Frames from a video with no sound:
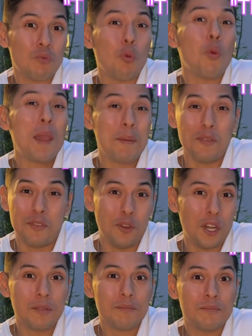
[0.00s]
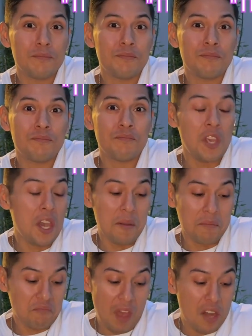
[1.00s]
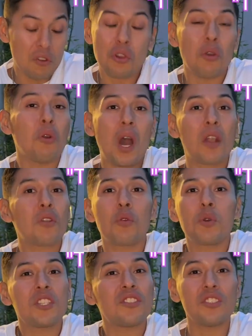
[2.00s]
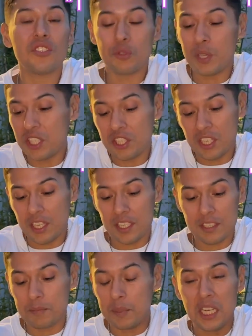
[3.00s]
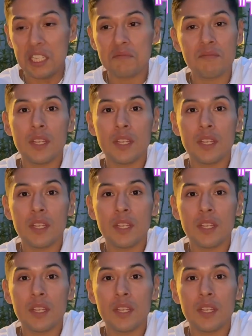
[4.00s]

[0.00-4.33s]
Way before. Yeah, I don't know what the situation is, but